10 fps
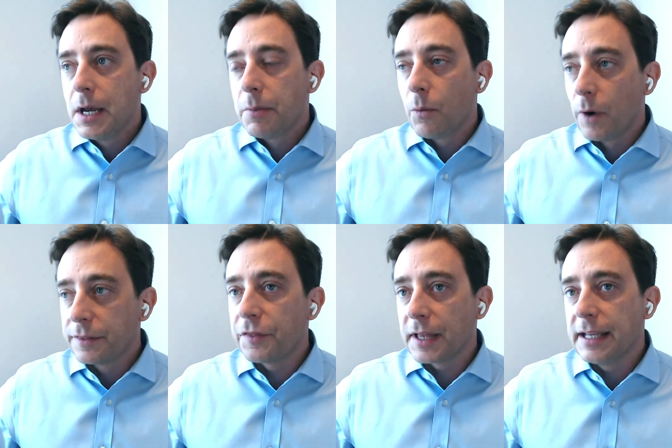But
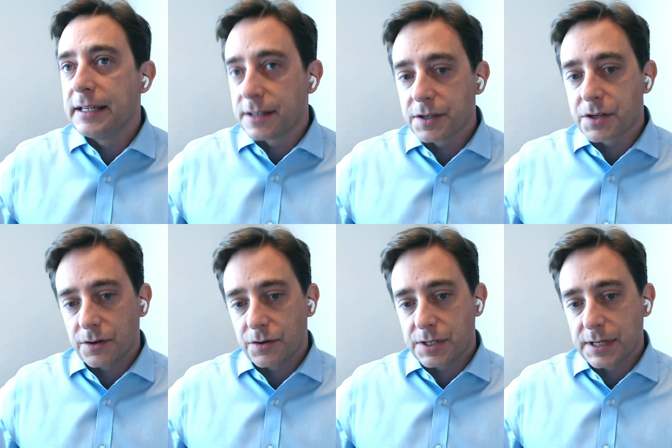one thing he does
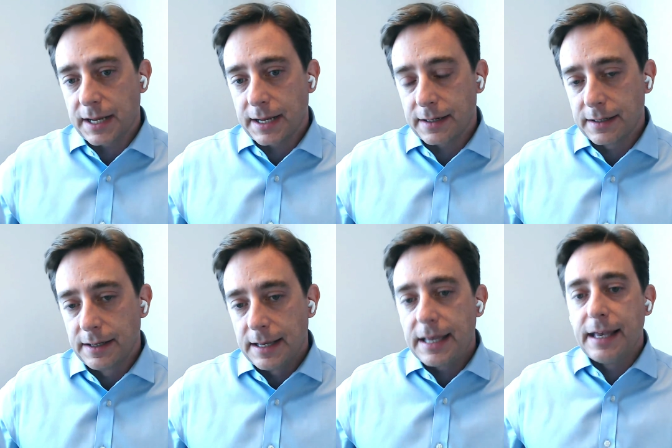understand
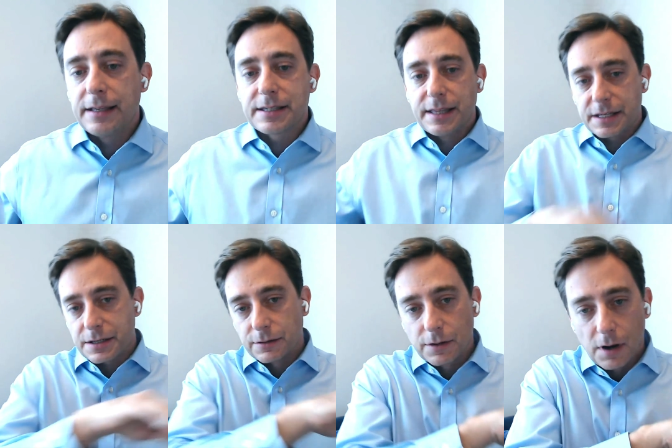is this
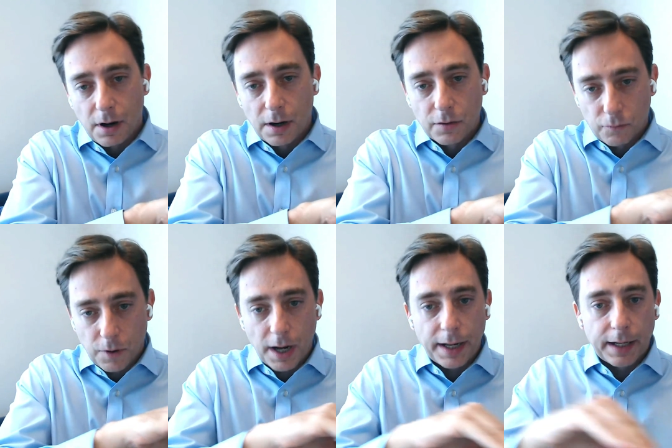
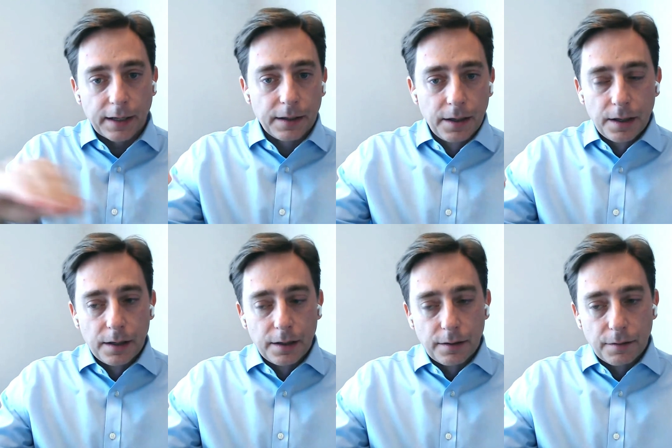long-running
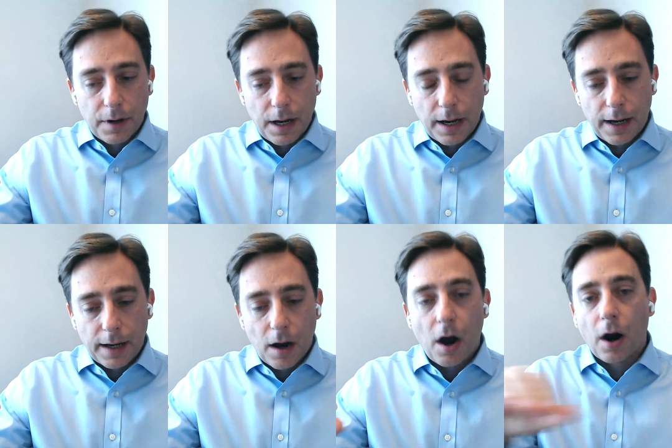
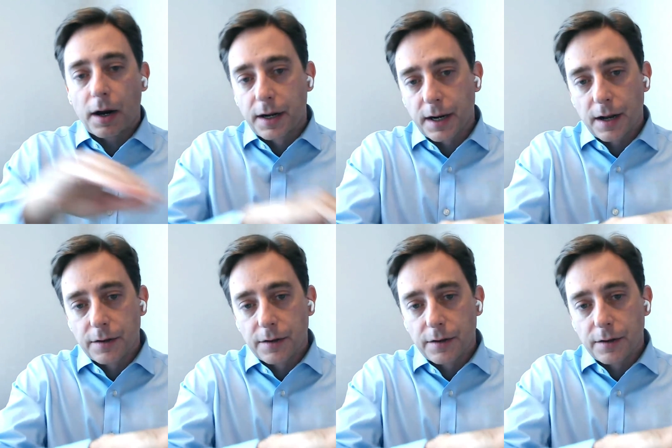arc